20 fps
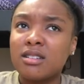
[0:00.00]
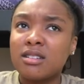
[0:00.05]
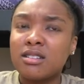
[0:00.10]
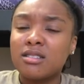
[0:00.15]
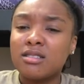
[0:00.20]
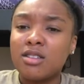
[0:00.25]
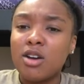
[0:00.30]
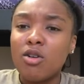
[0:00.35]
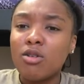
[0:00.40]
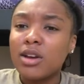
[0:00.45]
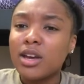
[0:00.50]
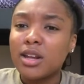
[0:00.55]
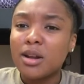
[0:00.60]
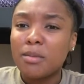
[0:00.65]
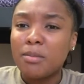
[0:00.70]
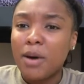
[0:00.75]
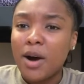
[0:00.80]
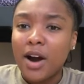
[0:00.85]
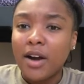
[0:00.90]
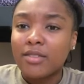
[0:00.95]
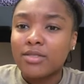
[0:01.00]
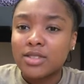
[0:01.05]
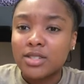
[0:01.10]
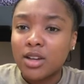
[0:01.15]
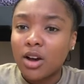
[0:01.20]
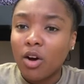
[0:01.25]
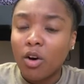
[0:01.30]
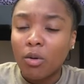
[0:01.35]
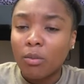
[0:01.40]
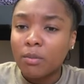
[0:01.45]
Don't get a bar of
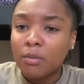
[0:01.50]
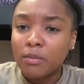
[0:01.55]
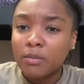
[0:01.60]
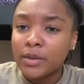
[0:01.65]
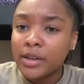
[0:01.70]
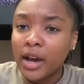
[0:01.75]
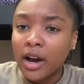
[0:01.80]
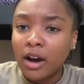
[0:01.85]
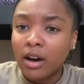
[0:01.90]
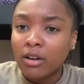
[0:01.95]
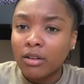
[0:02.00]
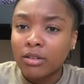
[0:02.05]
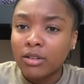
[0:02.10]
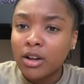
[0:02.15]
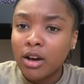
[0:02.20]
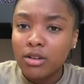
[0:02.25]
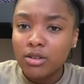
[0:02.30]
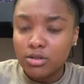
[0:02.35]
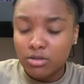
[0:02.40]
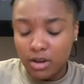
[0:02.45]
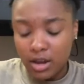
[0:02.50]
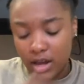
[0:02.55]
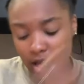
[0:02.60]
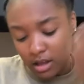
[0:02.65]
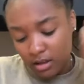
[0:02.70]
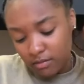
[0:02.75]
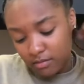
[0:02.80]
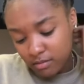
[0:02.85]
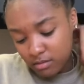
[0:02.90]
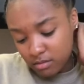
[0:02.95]
soap, y'all. Don't do
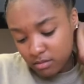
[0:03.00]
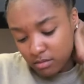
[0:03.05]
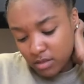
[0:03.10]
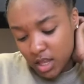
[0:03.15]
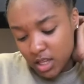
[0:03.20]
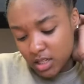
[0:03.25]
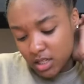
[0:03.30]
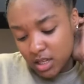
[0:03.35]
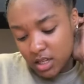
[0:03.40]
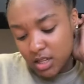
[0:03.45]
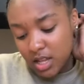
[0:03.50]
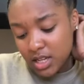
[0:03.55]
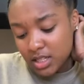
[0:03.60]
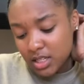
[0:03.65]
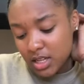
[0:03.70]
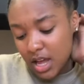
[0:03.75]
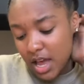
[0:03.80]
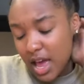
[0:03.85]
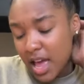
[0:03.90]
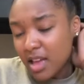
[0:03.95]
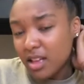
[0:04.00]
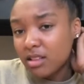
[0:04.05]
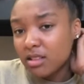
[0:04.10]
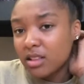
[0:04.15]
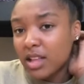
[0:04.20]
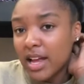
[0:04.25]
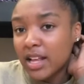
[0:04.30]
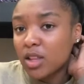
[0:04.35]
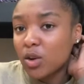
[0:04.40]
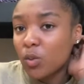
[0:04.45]
that. That's not
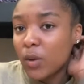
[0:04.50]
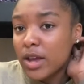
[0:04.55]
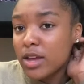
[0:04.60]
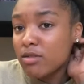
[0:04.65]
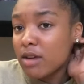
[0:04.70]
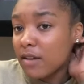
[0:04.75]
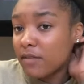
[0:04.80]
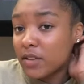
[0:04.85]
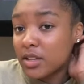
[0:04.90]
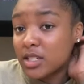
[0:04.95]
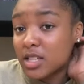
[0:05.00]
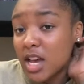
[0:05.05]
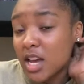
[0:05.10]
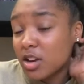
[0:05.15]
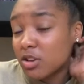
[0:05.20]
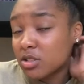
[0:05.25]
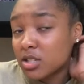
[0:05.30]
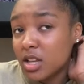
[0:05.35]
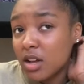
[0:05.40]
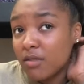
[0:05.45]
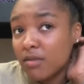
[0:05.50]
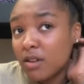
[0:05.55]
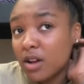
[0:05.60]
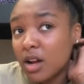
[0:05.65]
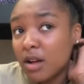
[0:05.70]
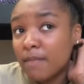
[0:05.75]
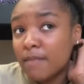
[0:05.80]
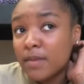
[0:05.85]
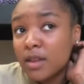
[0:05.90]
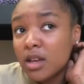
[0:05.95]
like the way you have to set your stuff
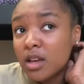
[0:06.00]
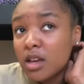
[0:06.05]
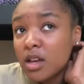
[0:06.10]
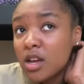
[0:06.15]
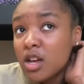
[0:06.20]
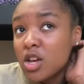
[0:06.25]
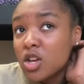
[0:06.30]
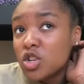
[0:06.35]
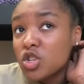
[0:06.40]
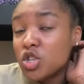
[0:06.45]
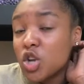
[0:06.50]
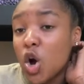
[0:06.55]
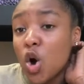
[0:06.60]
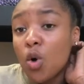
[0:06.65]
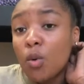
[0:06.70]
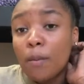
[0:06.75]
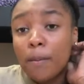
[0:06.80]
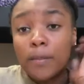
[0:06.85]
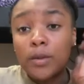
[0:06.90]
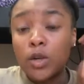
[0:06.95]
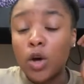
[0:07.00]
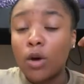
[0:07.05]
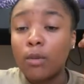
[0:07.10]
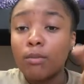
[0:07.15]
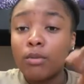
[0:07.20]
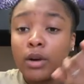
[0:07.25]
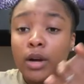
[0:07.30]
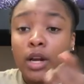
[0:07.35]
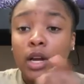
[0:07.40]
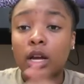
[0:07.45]
up. Don't
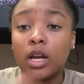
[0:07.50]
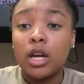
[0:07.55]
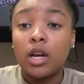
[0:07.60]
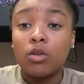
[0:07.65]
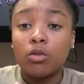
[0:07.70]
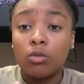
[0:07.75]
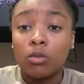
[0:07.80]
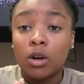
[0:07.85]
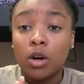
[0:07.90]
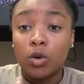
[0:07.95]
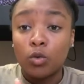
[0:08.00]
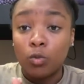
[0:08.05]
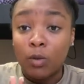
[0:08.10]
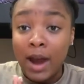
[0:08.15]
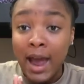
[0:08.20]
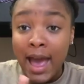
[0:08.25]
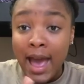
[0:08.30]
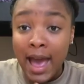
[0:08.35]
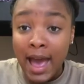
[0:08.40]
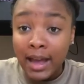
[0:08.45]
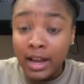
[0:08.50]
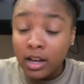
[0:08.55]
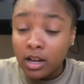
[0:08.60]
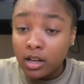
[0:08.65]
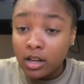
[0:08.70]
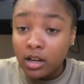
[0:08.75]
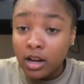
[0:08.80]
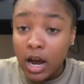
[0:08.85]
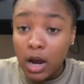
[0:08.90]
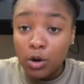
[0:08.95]
bring a rag.
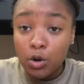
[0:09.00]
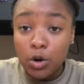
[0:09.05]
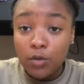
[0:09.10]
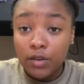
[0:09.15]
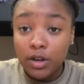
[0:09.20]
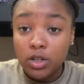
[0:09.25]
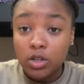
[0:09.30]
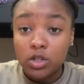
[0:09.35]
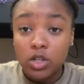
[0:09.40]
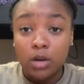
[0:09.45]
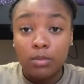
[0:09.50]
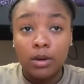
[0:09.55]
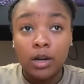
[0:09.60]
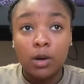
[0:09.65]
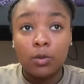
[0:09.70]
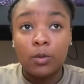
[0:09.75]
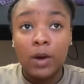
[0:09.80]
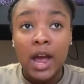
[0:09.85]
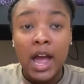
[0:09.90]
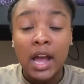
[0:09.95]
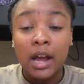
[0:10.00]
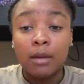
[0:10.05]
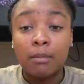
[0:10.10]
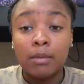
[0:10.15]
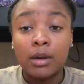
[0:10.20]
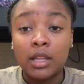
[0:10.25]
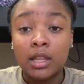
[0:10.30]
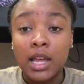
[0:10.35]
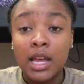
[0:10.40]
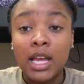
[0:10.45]
I don't know if I told you I bring a rag,
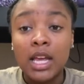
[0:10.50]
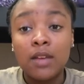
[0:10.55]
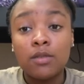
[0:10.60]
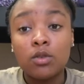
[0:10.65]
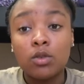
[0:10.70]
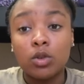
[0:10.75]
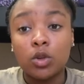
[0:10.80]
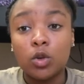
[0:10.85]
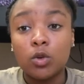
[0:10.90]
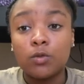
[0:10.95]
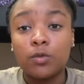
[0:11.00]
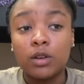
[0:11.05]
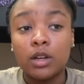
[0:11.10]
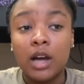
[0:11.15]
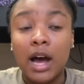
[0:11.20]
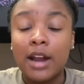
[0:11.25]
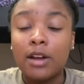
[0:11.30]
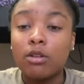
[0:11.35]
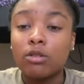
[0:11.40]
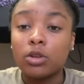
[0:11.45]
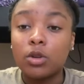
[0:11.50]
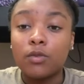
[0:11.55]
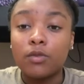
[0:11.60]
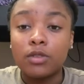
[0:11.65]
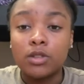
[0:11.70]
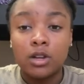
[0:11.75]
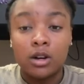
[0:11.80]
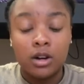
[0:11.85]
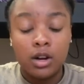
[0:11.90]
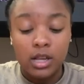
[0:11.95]
but they give you a loofah. I know
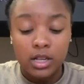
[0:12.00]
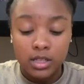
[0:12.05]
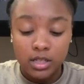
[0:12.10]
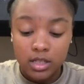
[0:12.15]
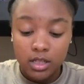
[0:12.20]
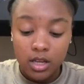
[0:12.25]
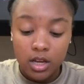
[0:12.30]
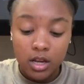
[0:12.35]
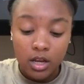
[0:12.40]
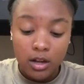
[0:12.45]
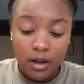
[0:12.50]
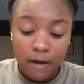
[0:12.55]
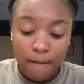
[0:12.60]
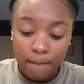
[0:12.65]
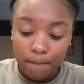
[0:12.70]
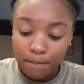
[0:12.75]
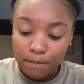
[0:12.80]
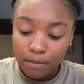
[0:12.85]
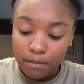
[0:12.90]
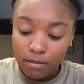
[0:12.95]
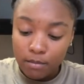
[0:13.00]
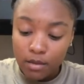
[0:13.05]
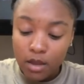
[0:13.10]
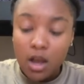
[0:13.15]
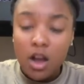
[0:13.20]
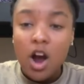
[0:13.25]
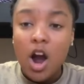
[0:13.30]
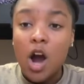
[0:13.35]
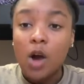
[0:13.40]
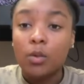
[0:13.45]
loofahs
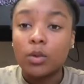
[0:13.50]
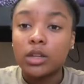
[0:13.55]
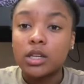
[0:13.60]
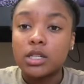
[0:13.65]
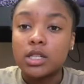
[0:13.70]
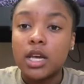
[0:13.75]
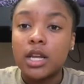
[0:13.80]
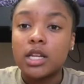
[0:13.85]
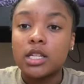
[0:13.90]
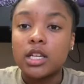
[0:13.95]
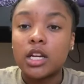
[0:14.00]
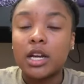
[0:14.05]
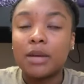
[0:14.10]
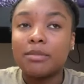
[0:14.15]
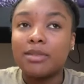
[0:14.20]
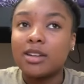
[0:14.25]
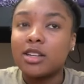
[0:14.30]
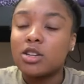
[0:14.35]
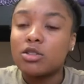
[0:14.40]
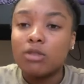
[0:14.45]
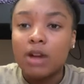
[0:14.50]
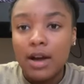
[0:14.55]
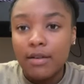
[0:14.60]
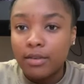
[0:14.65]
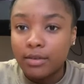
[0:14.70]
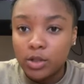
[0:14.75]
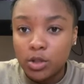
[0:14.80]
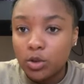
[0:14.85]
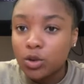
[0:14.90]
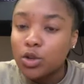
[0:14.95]
aren't really sanitary, but you don't have
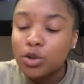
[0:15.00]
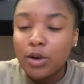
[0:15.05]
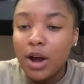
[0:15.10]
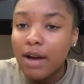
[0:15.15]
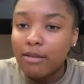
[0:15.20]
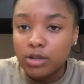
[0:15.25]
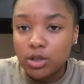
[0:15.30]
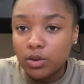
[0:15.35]
a choice. You don't have